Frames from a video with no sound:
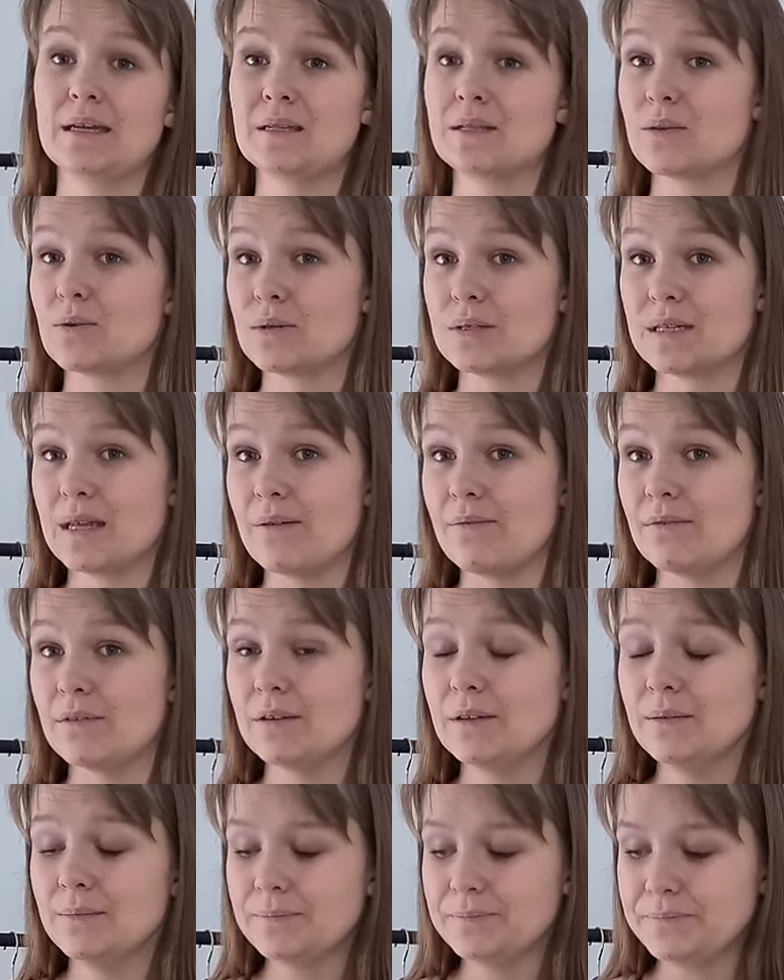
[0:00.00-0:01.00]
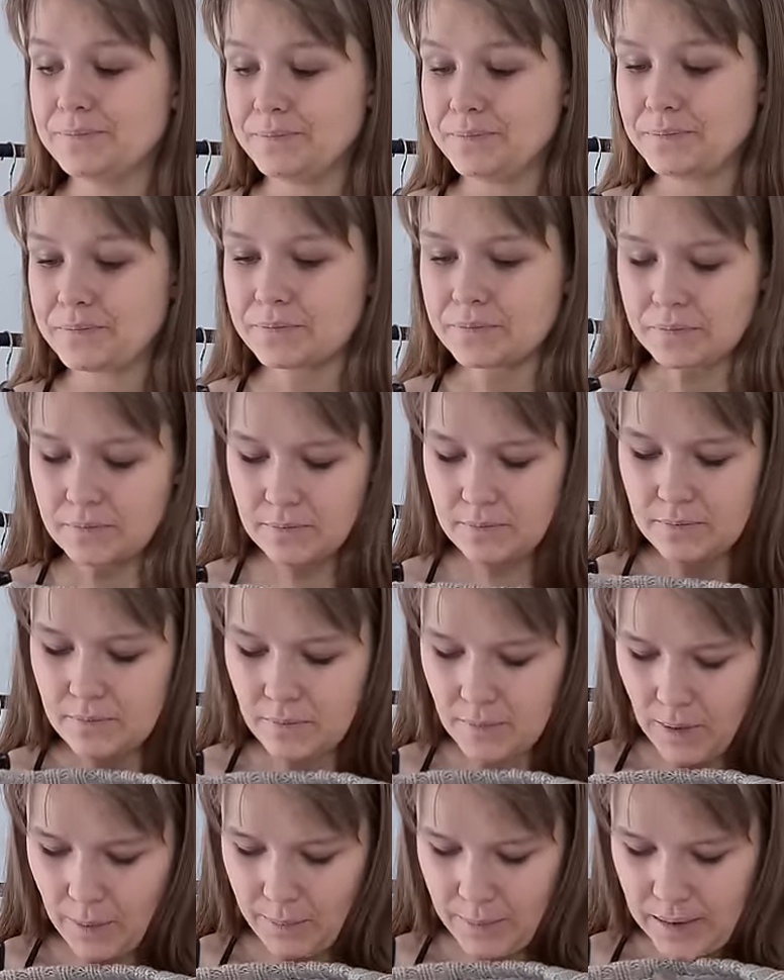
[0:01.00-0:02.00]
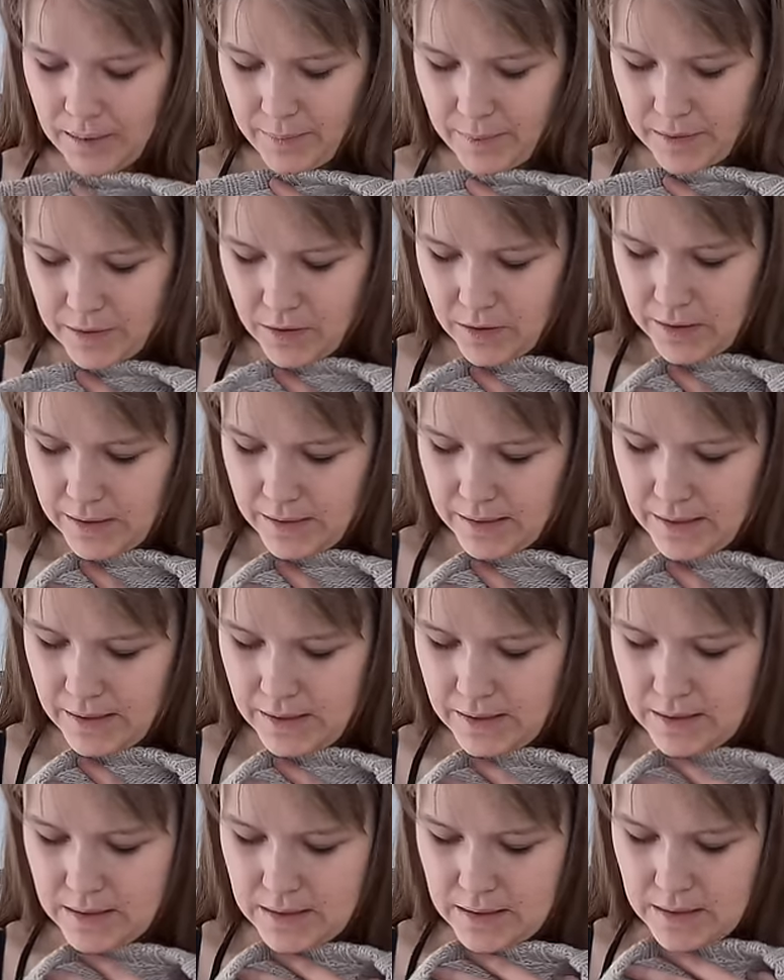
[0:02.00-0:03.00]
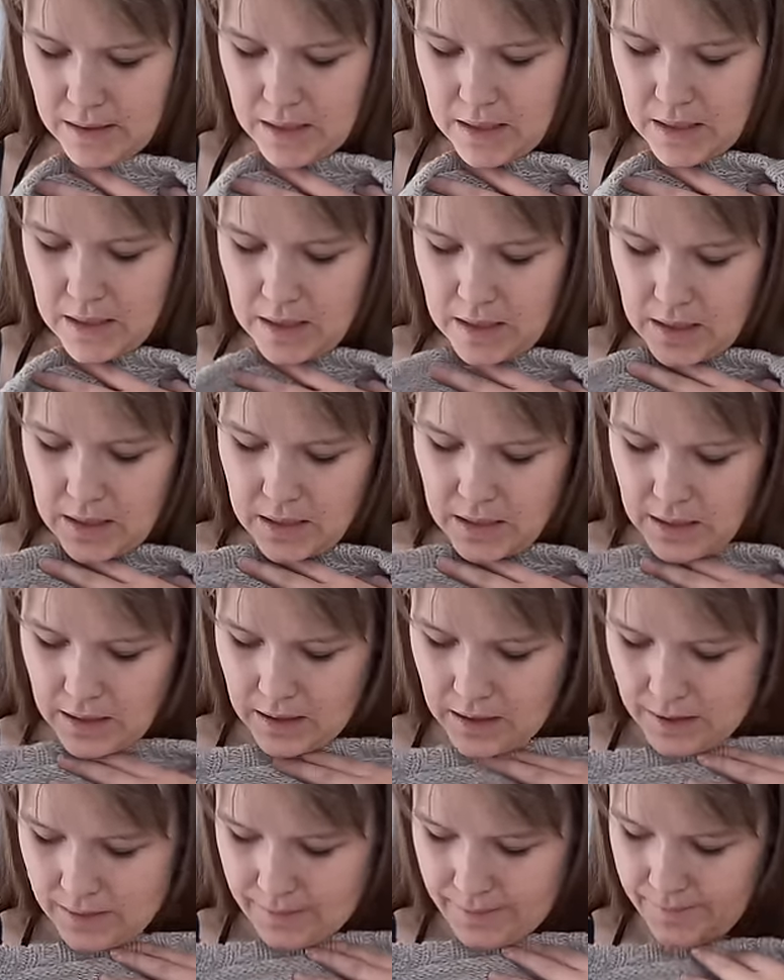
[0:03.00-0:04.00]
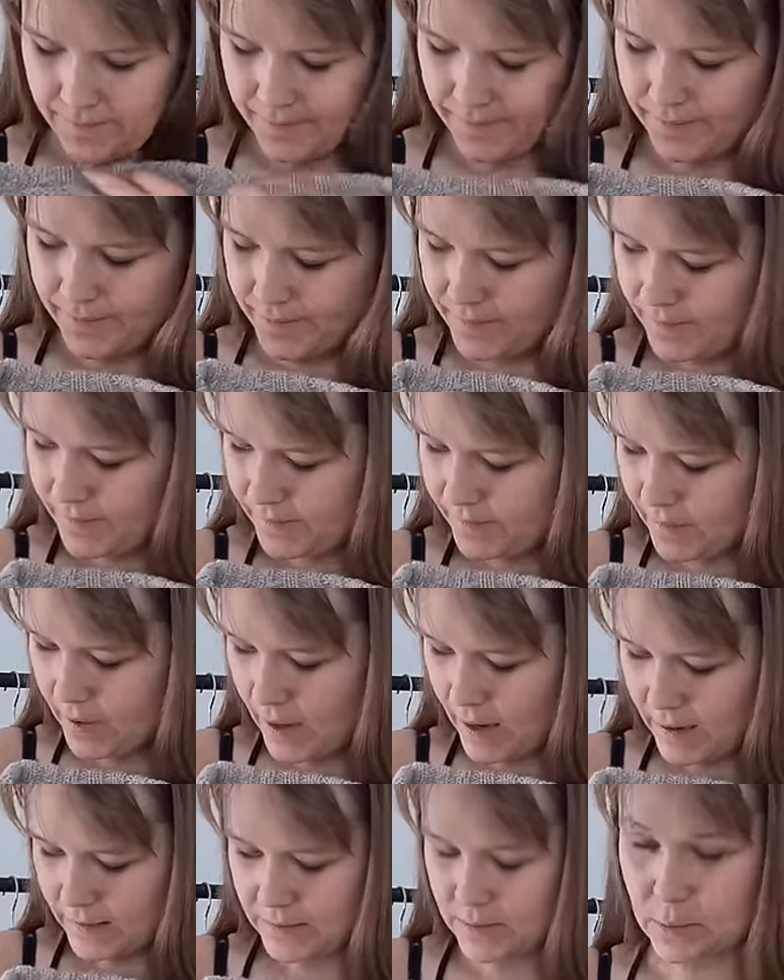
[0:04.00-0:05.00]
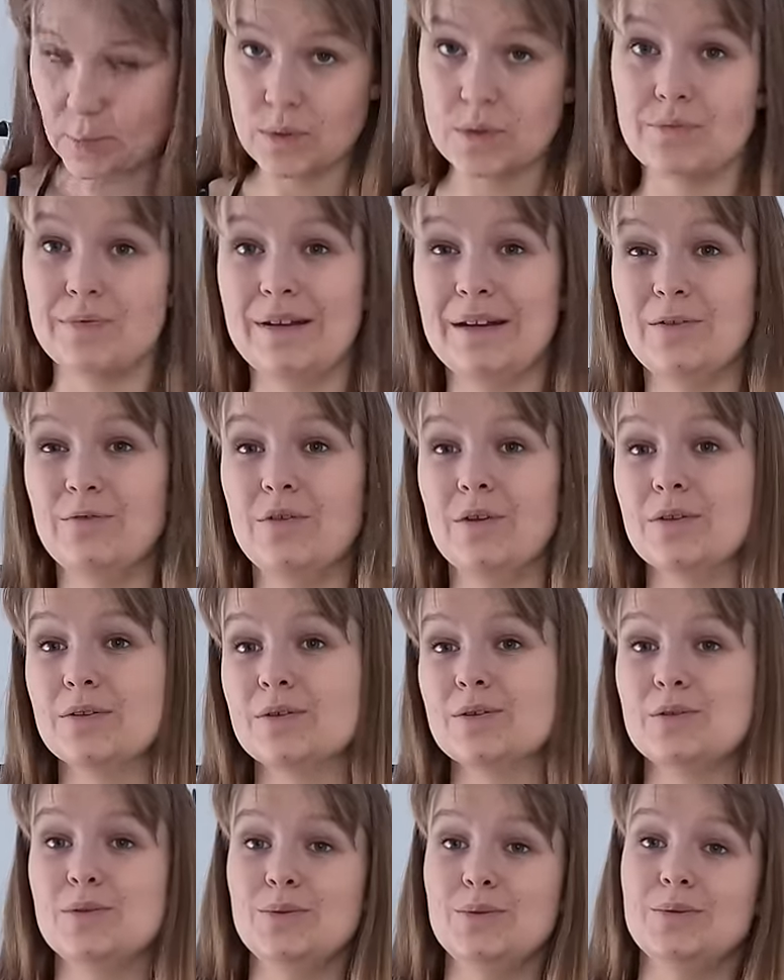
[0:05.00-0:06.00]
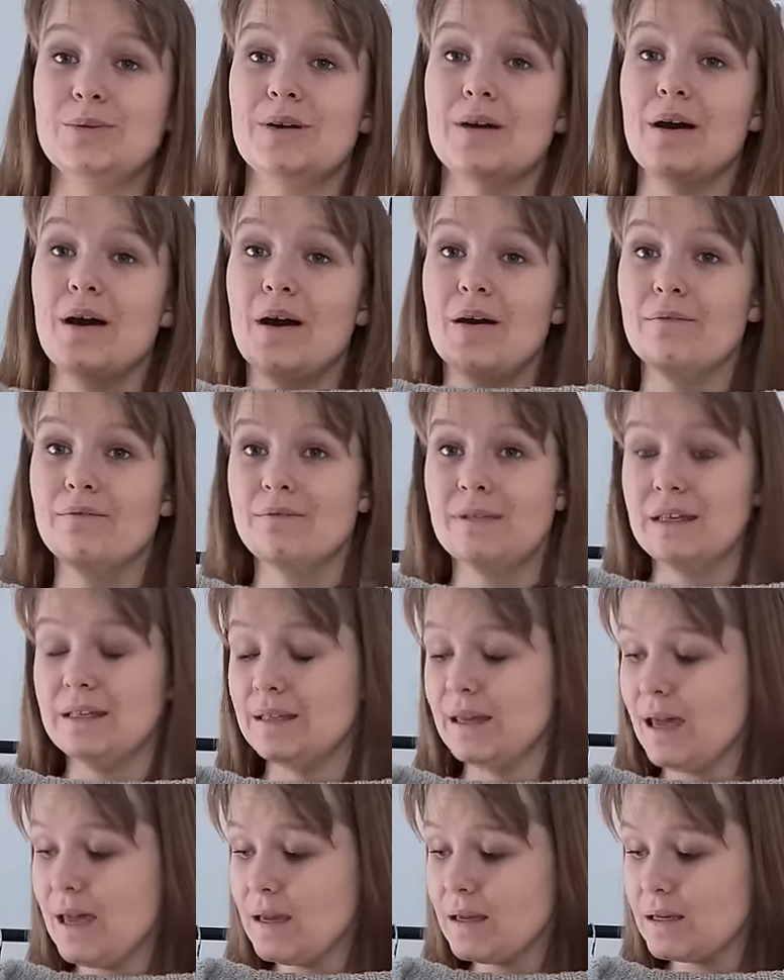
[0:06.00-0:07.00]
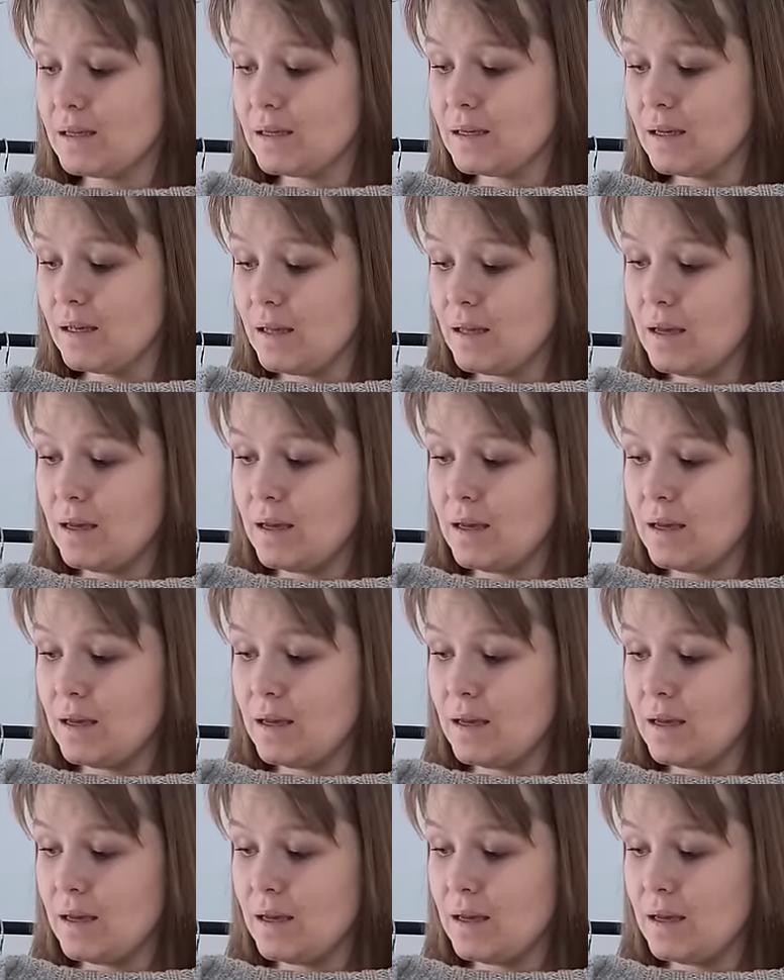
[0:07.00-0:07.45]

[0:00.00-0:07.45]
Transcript: or 7 millimeter needles. And it was really fun to do a V-neck.